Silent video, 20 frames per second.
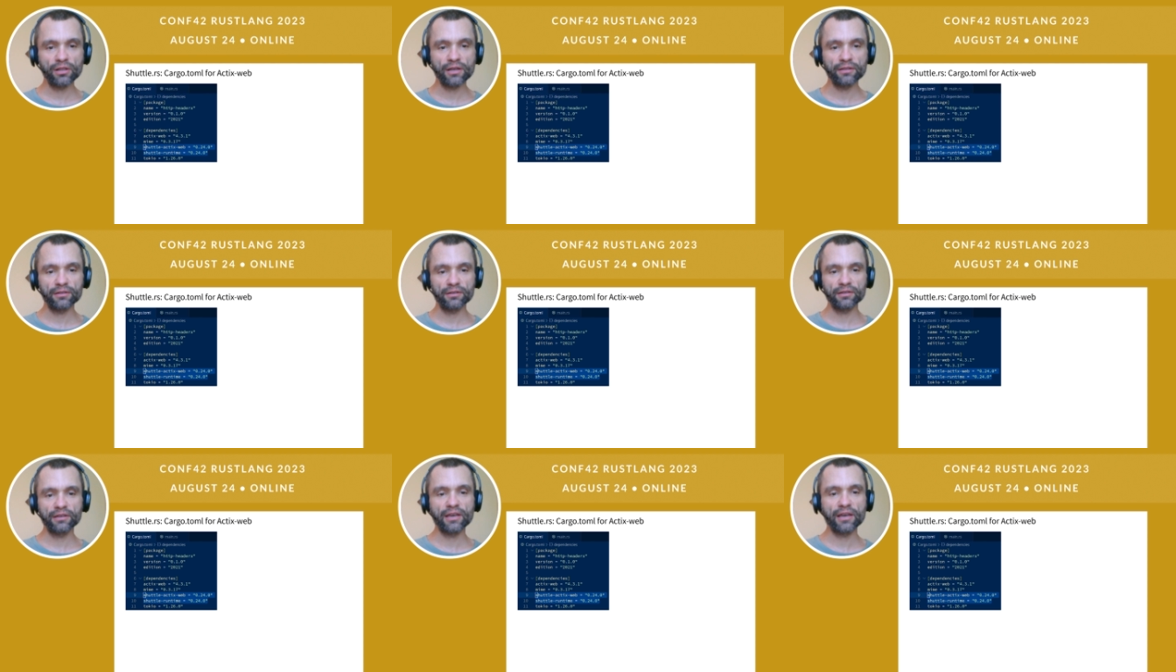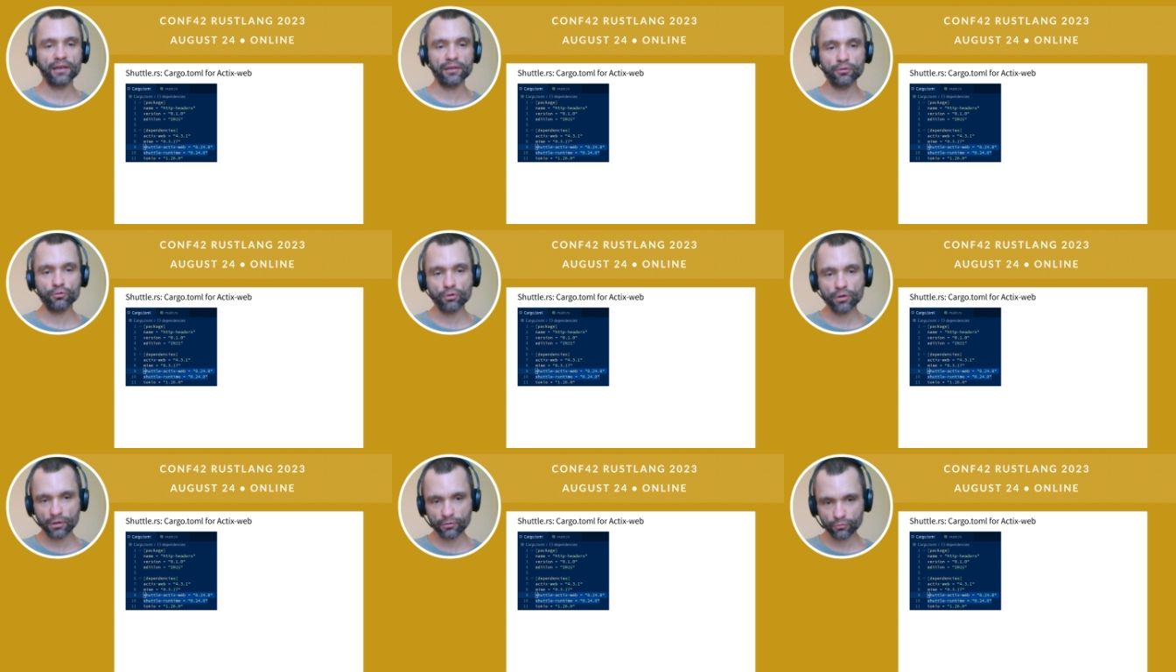And again,
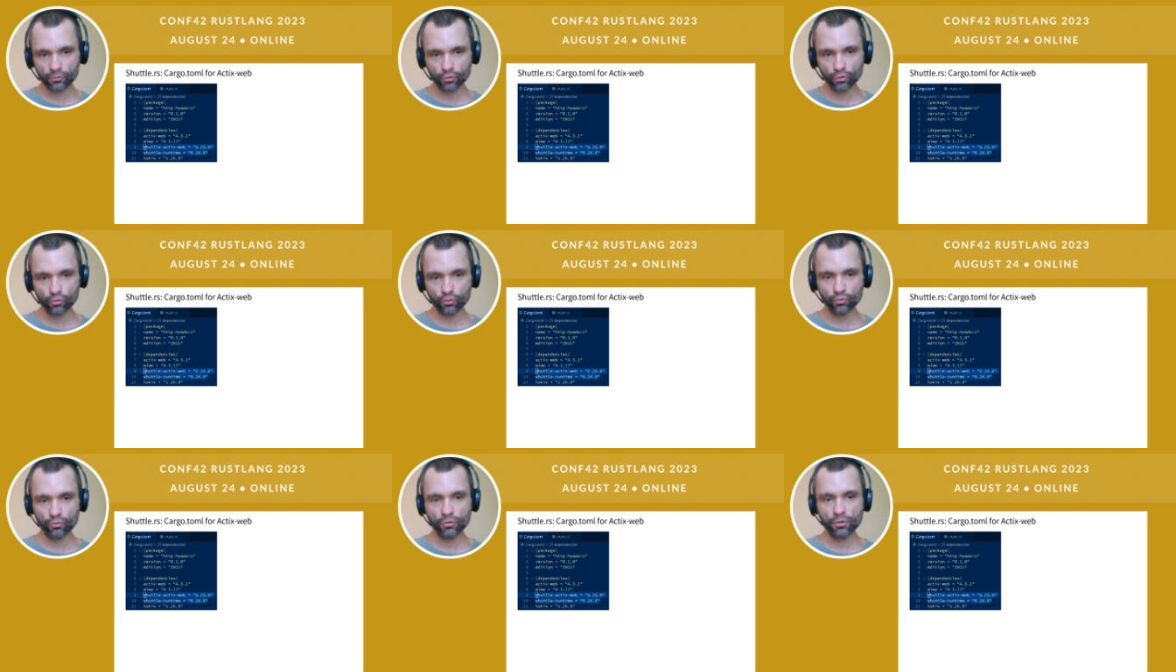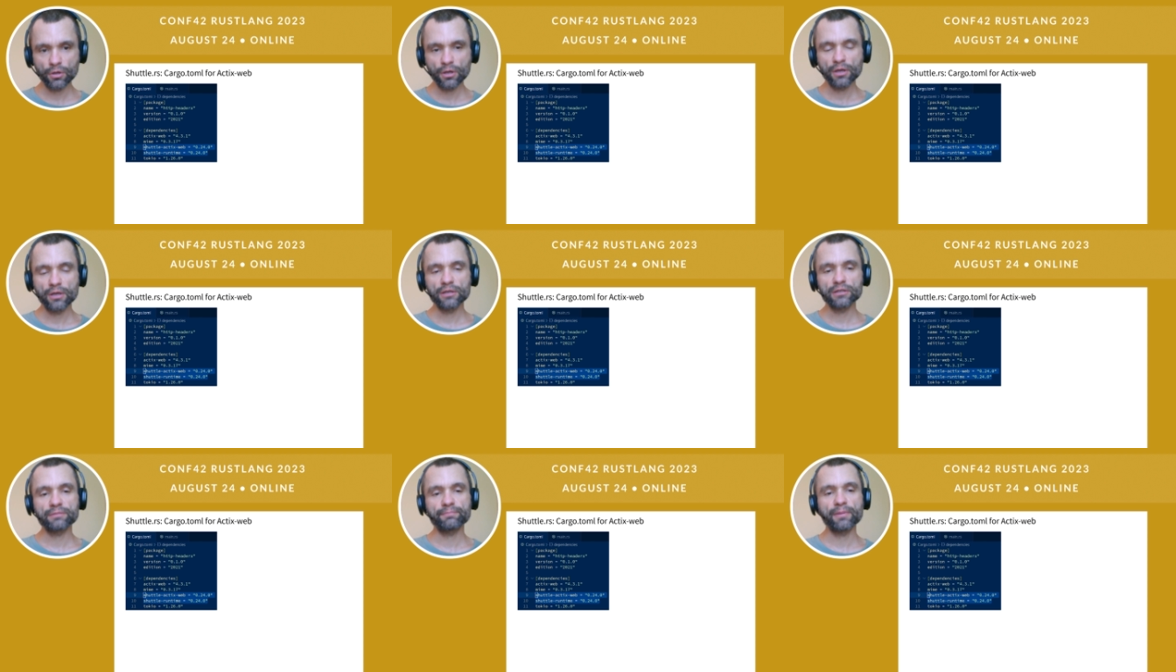you have two
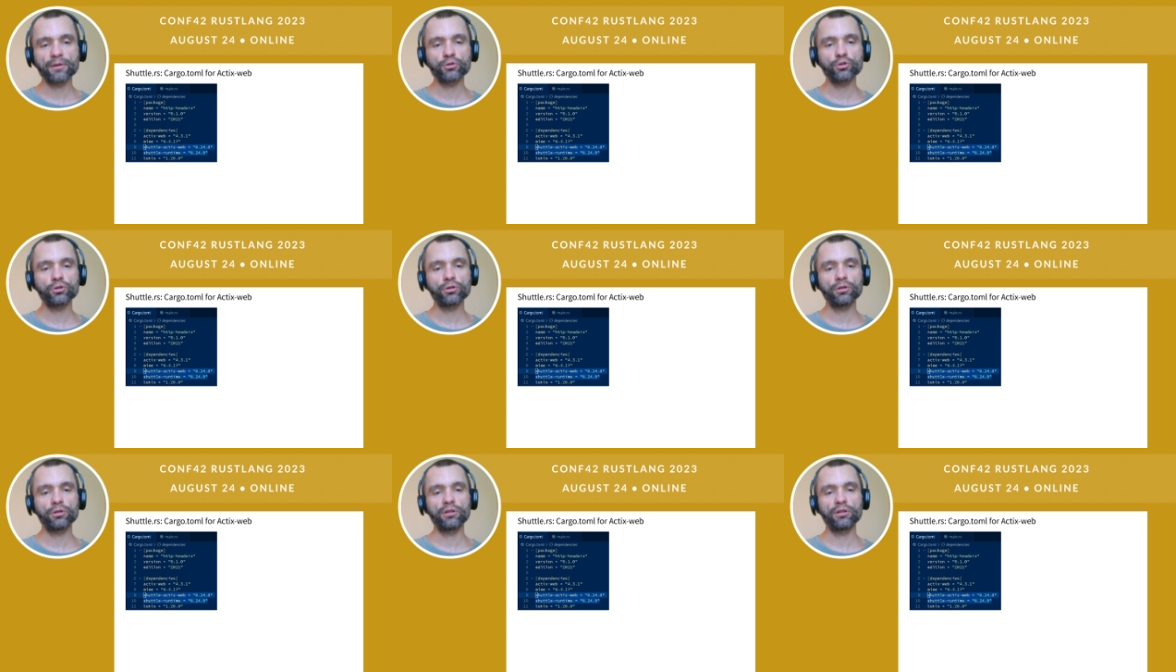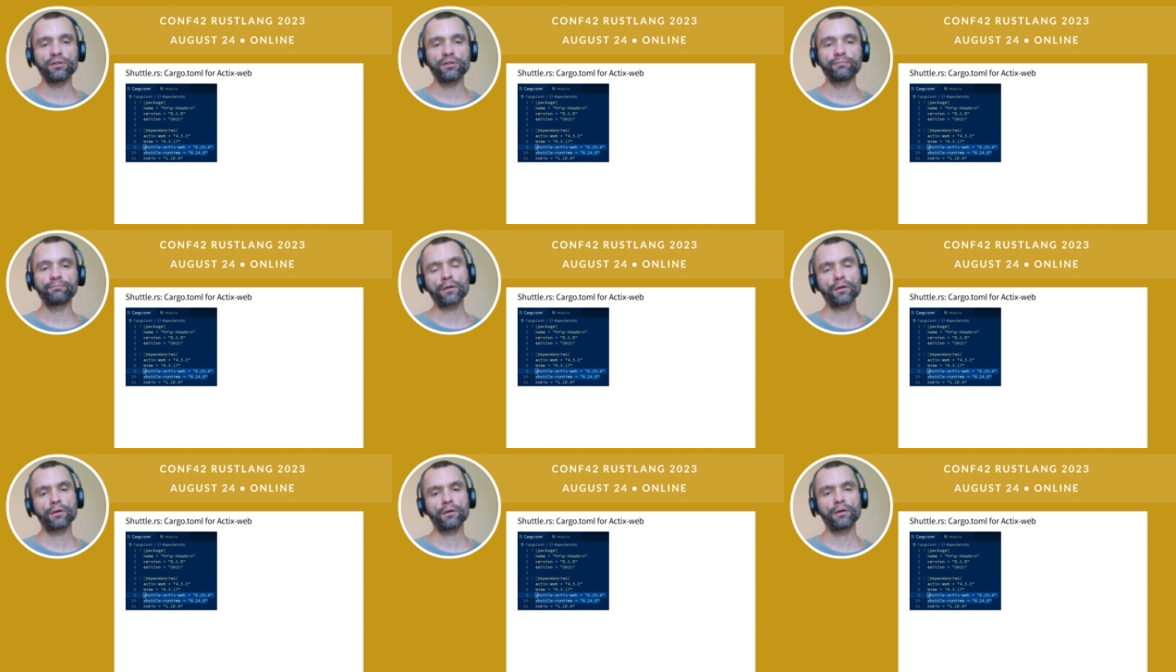special um,
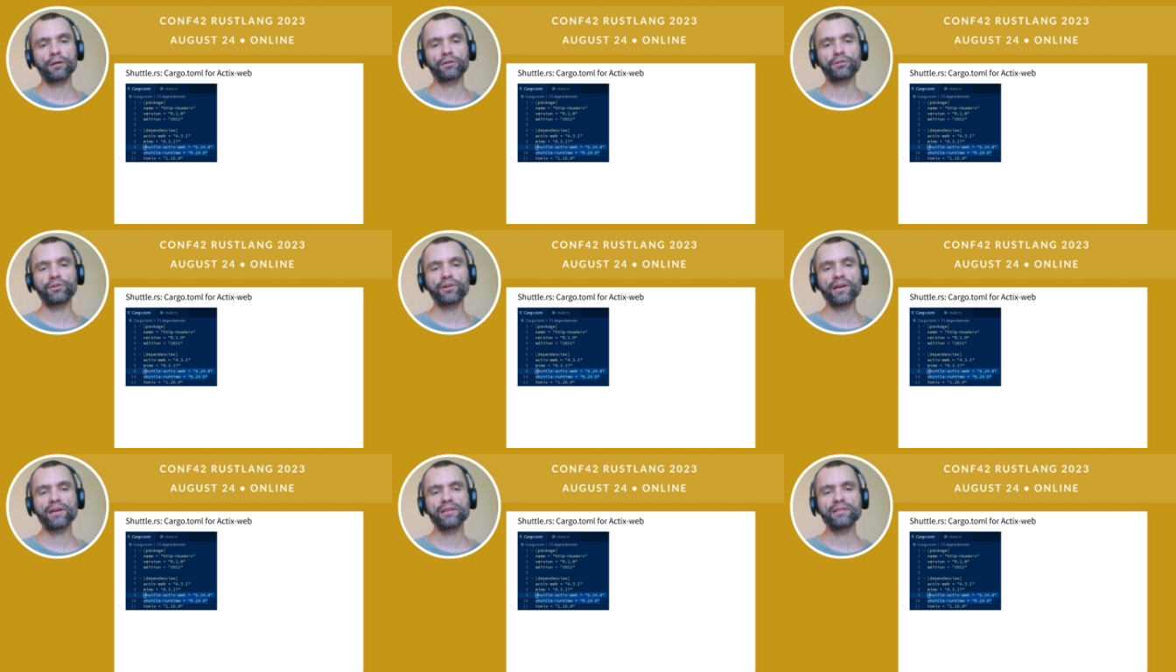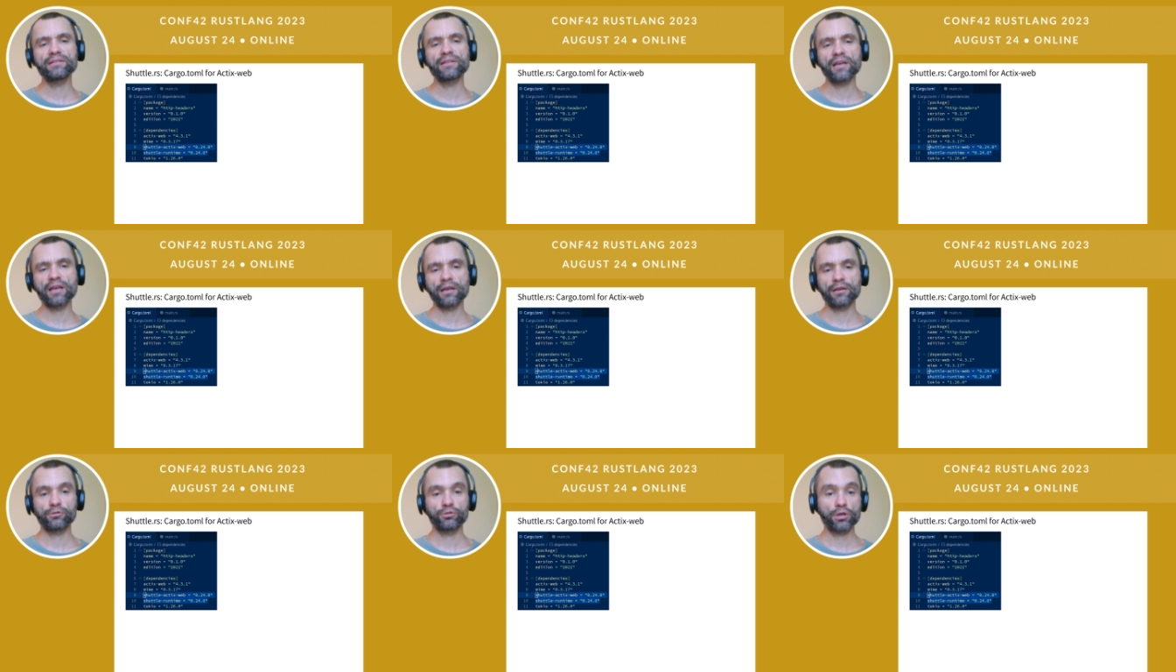crates,
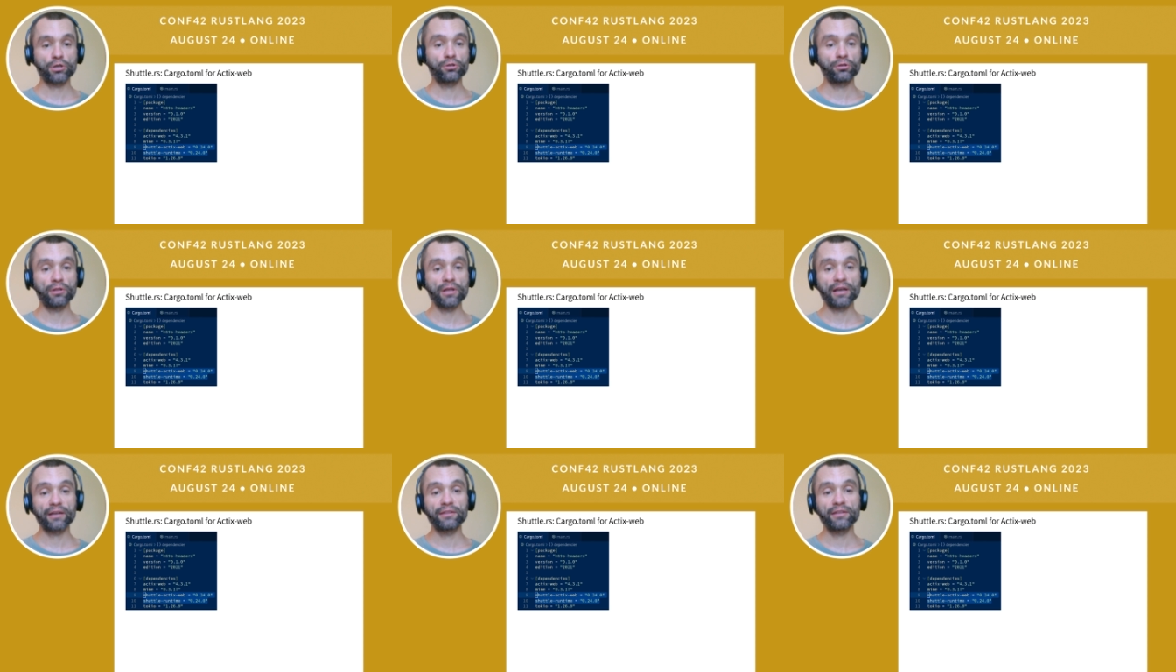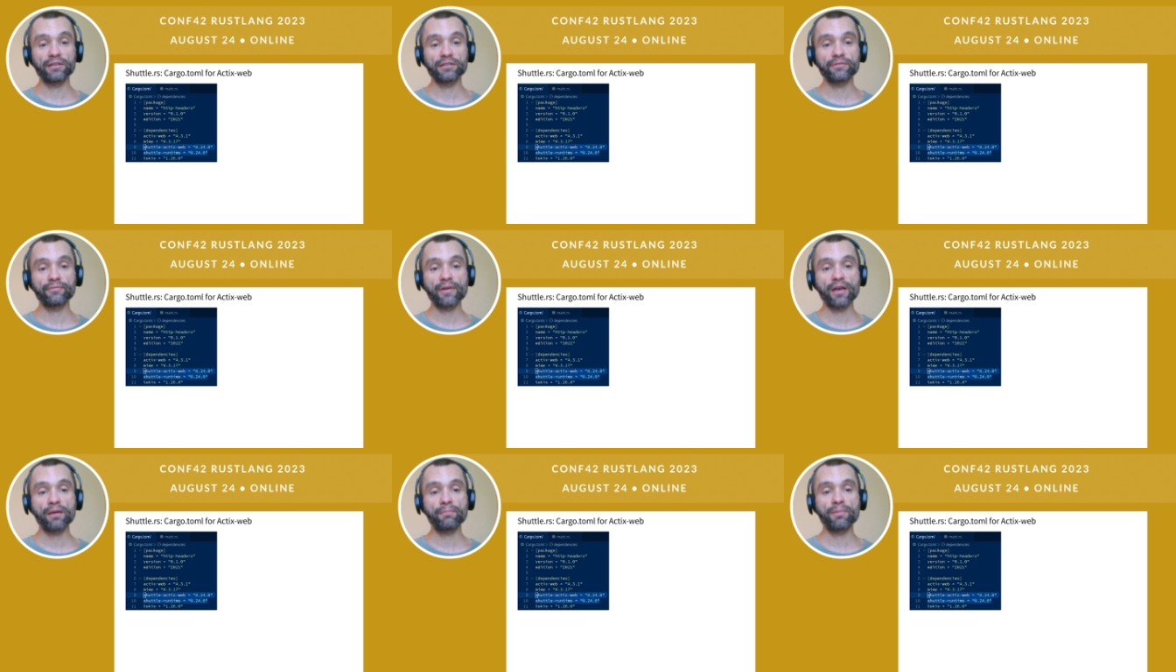Shuttle Actix
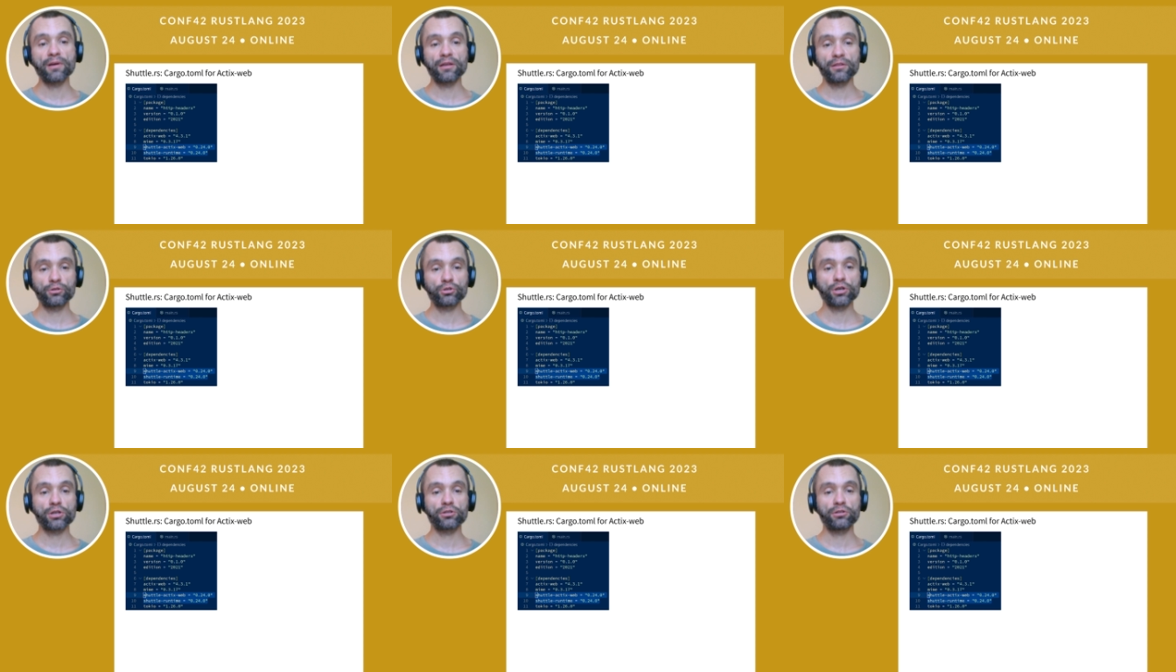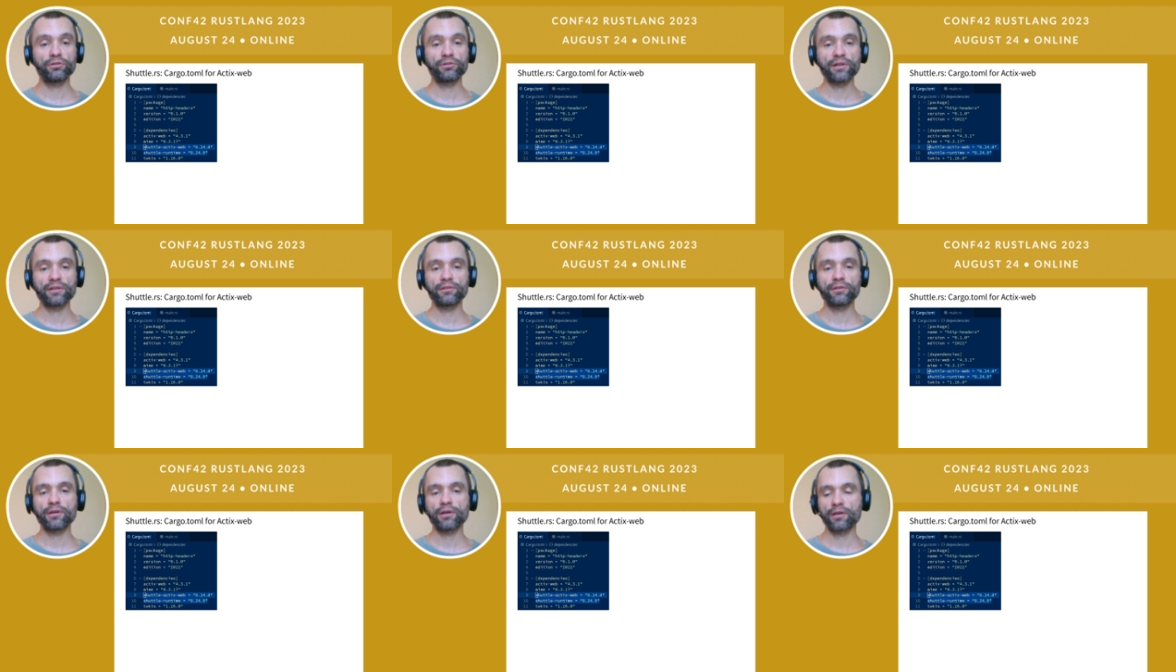Web and Shuttle
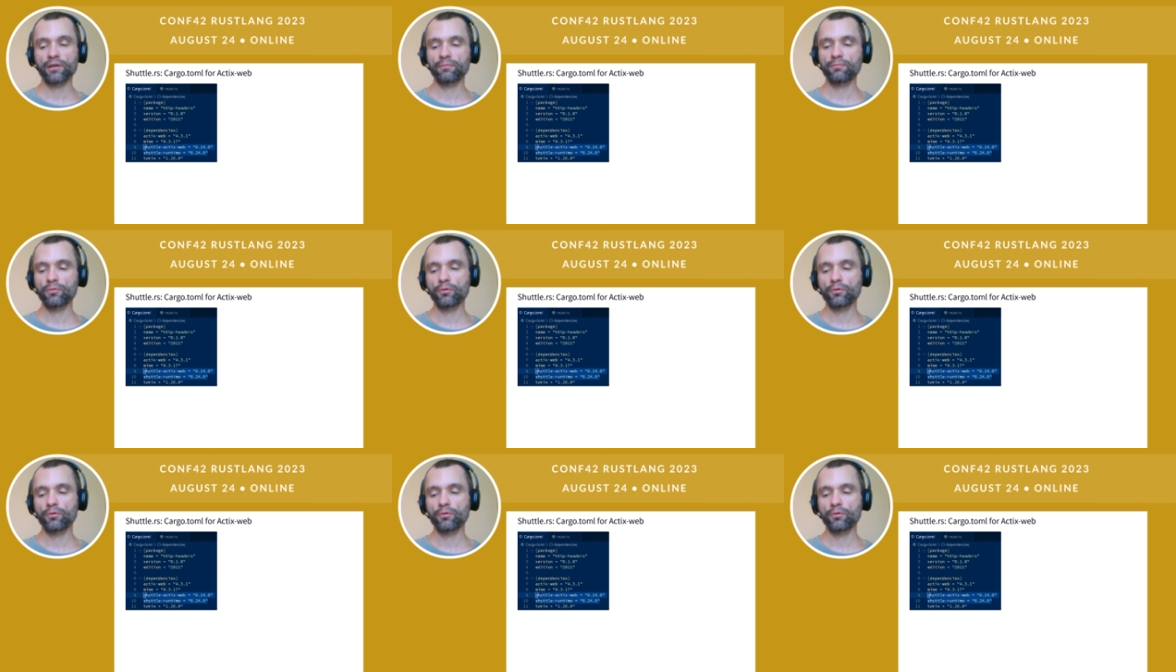Runtime.